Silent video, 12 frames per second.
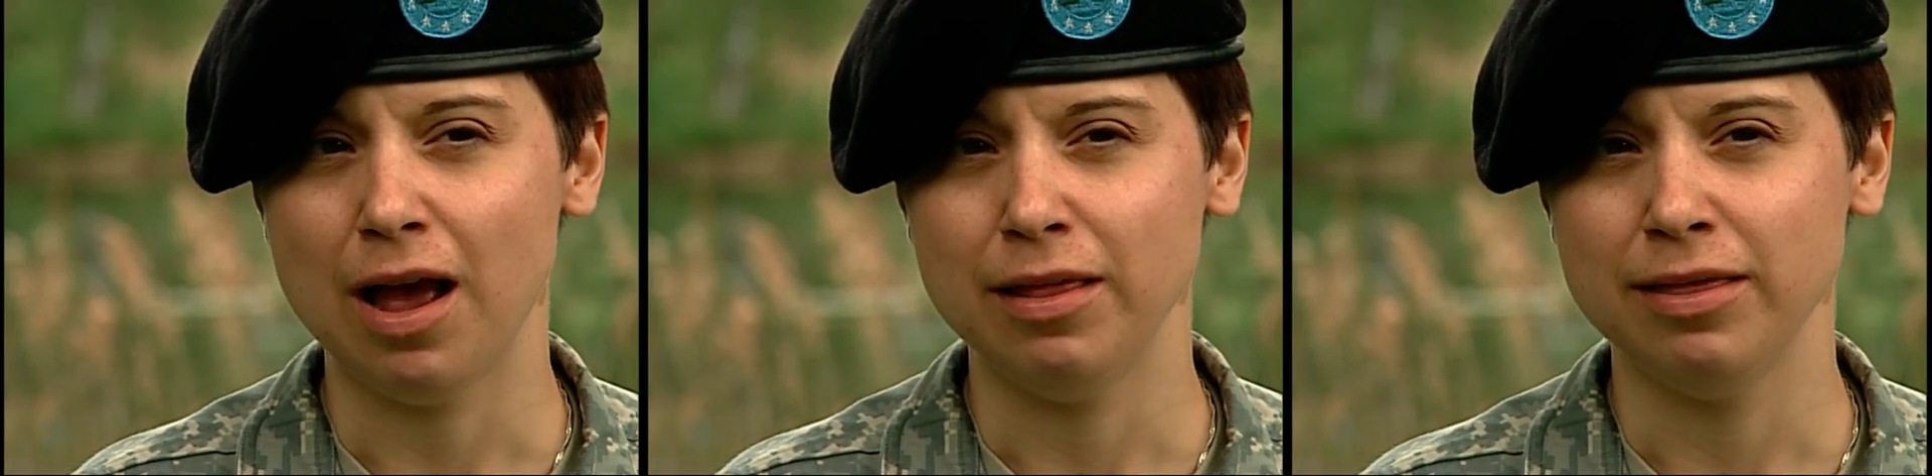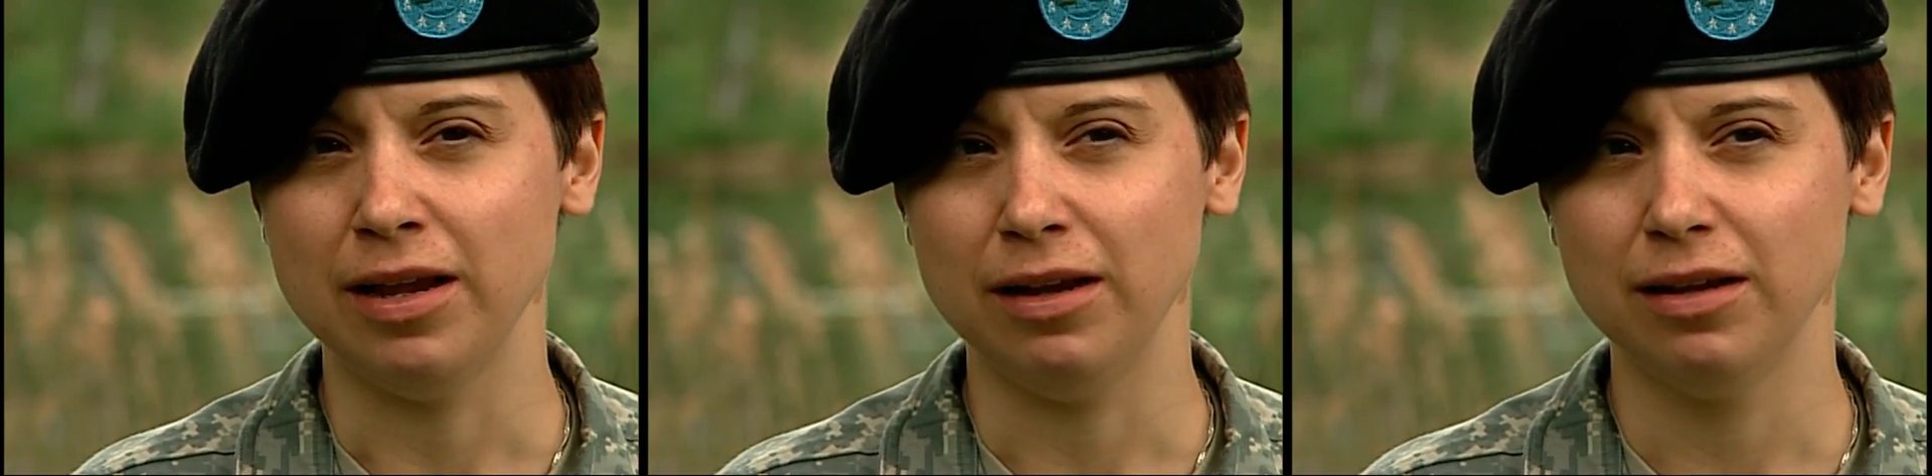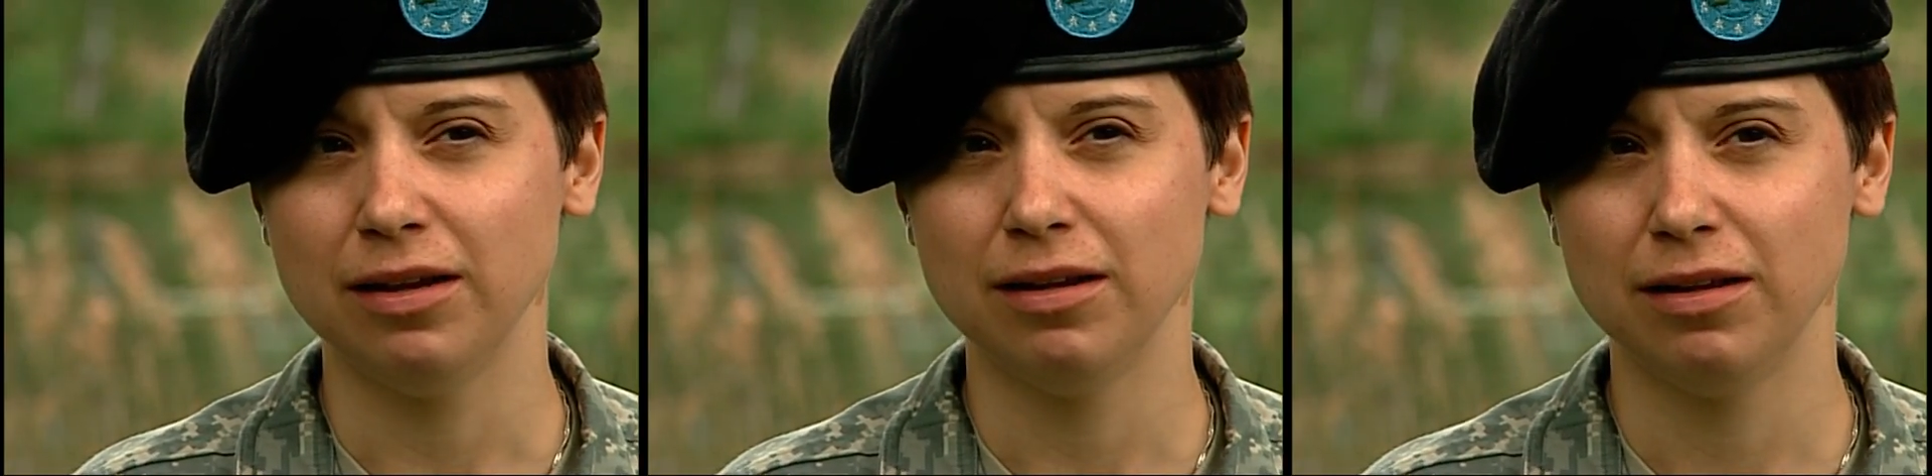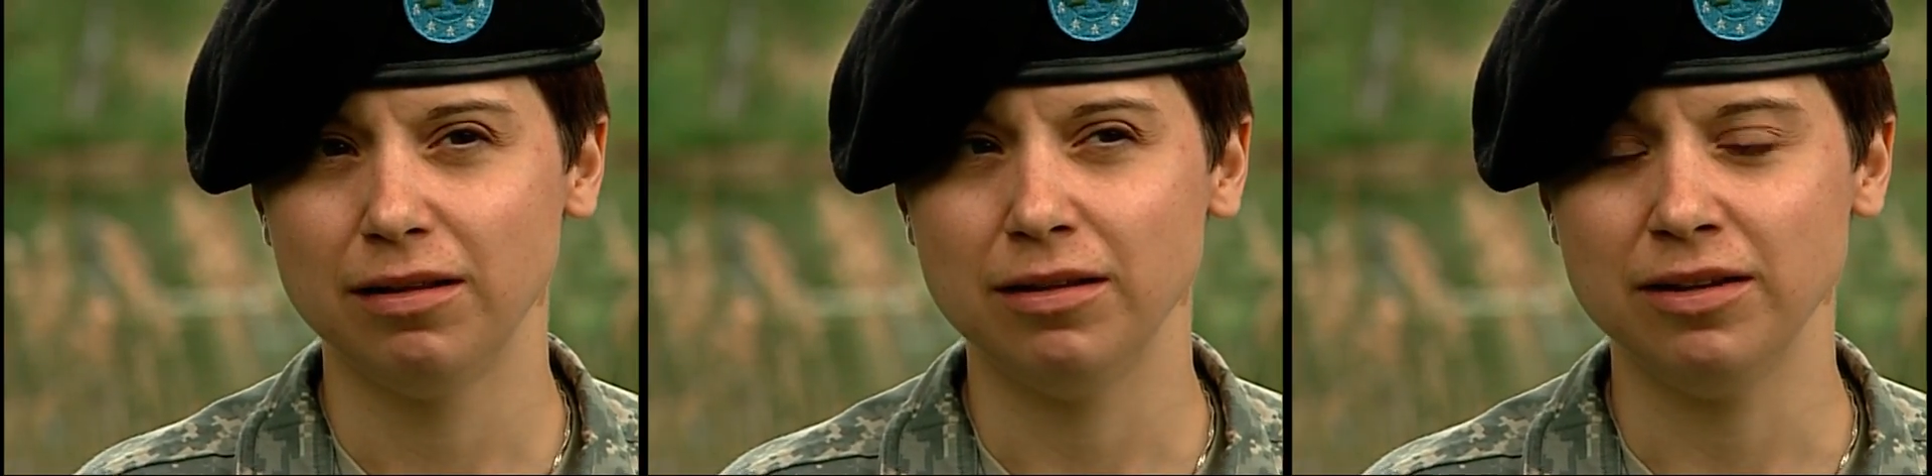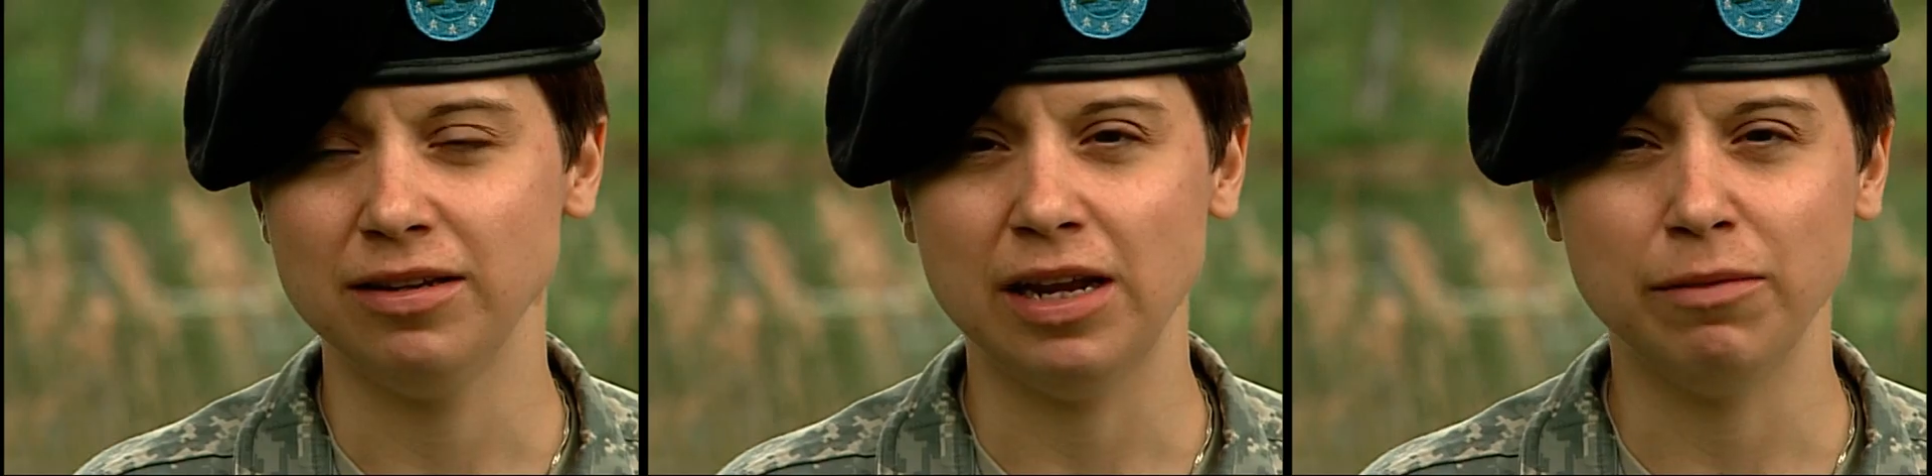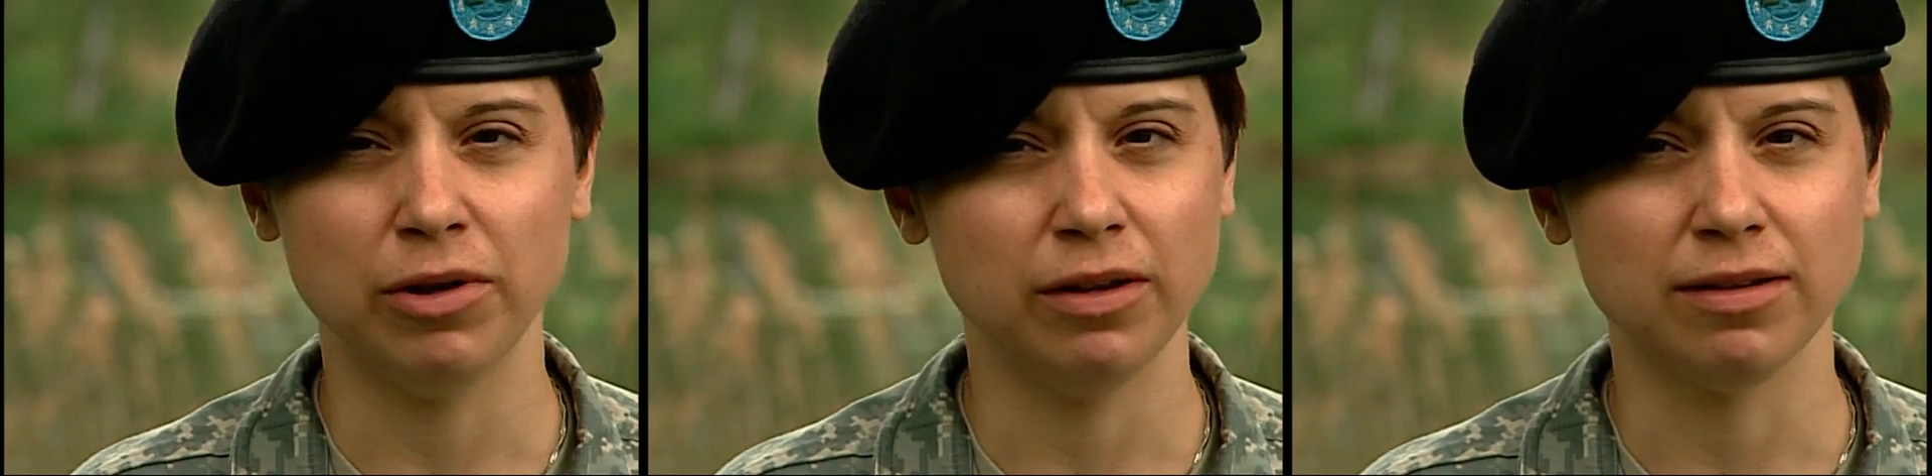I think the
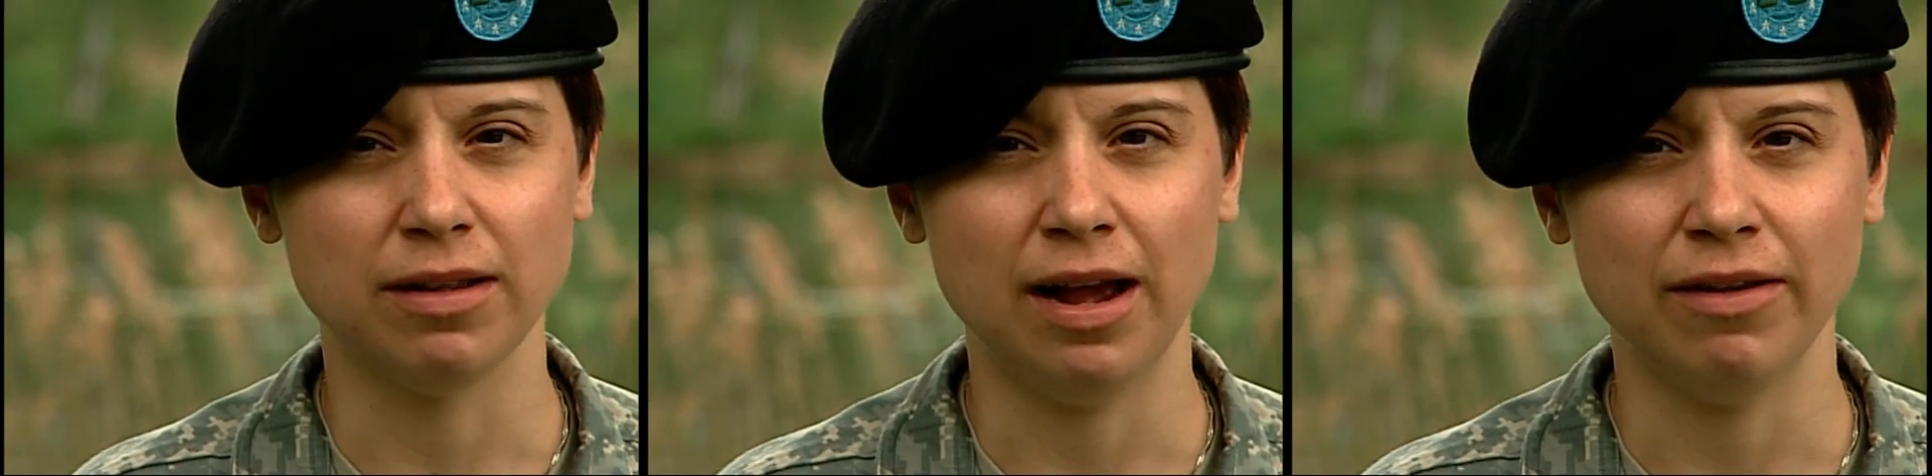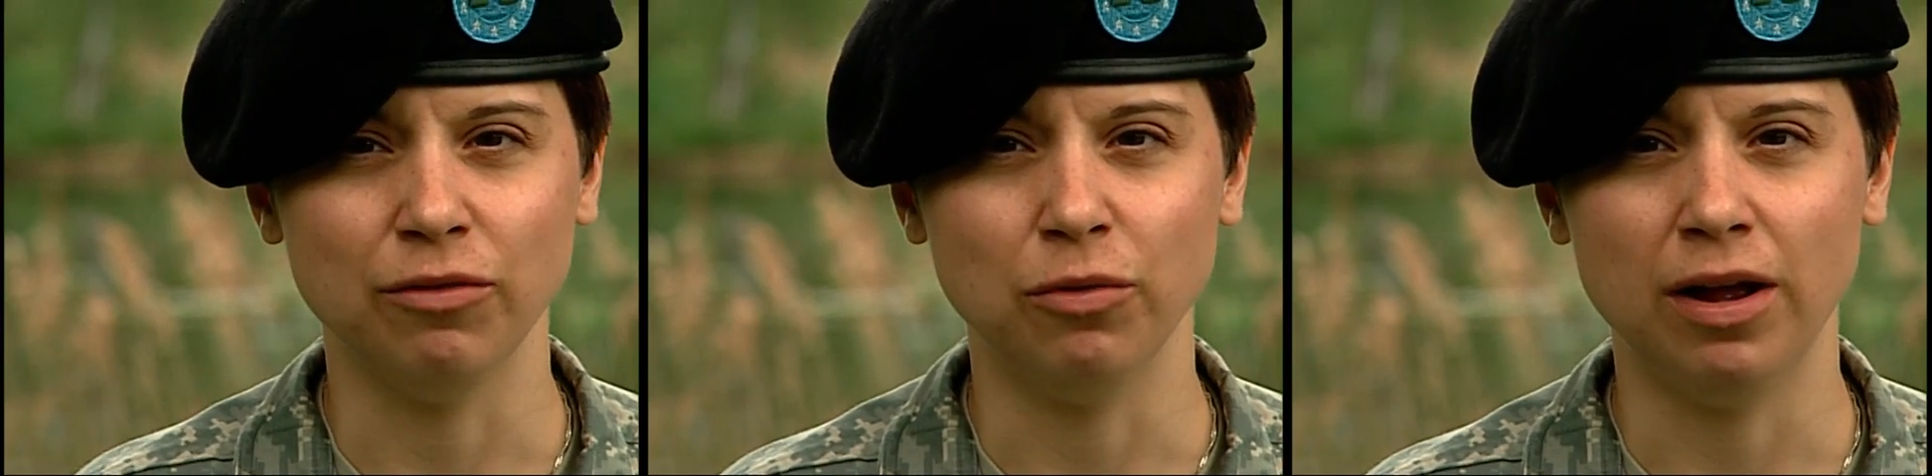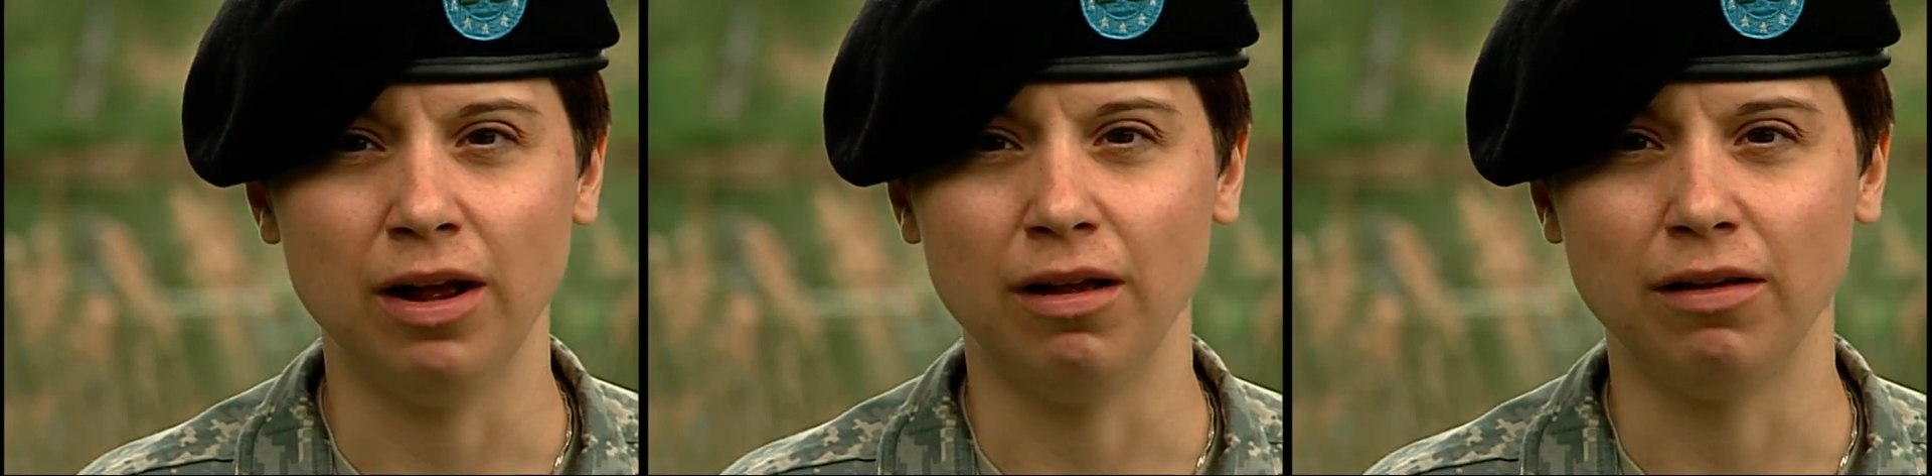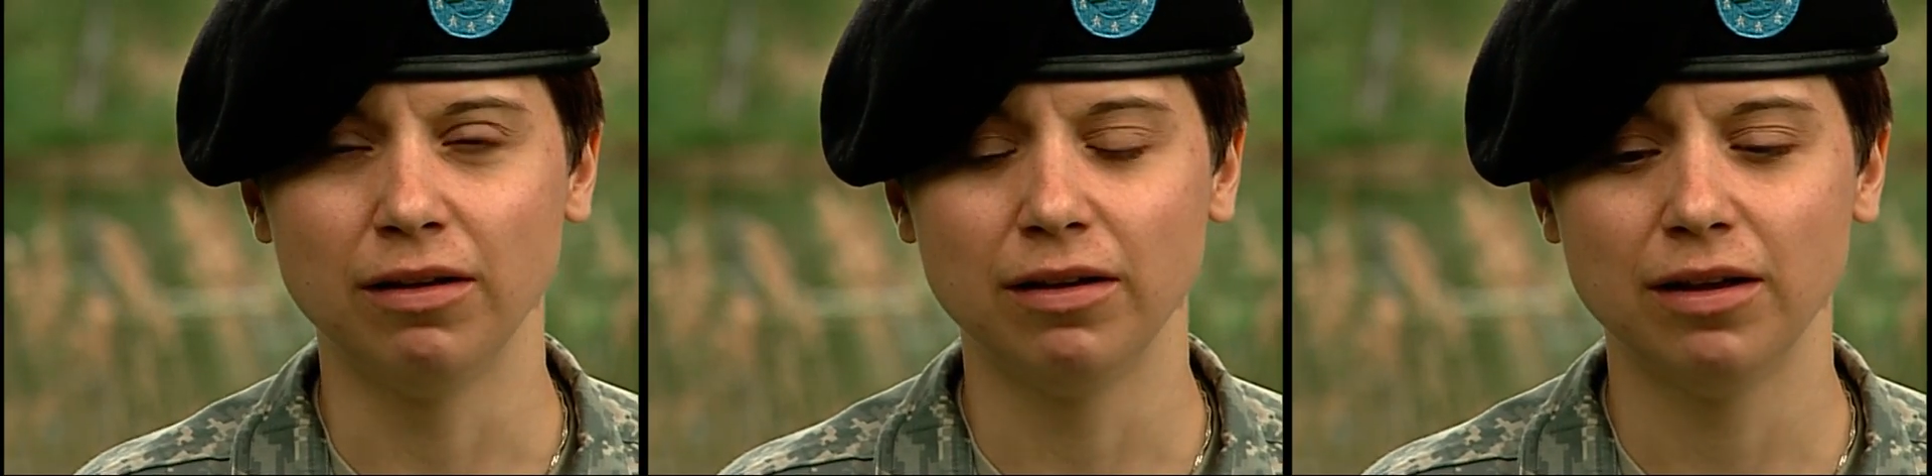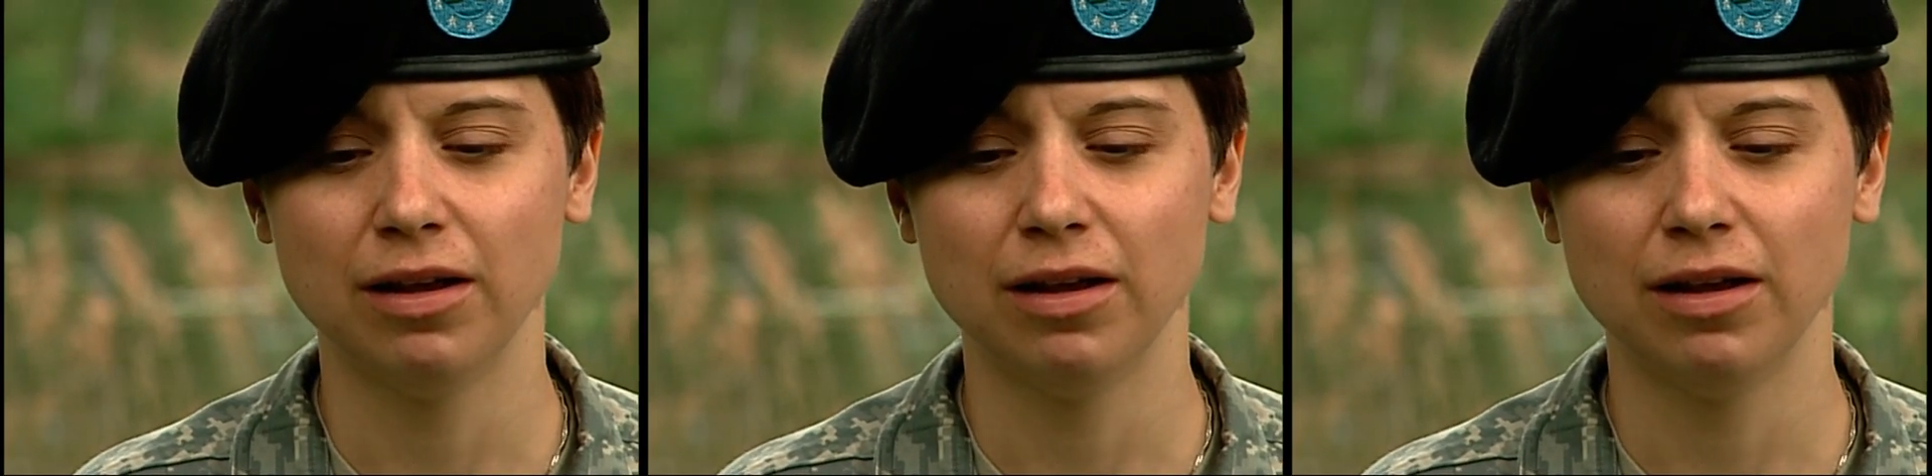stigma is alive and well.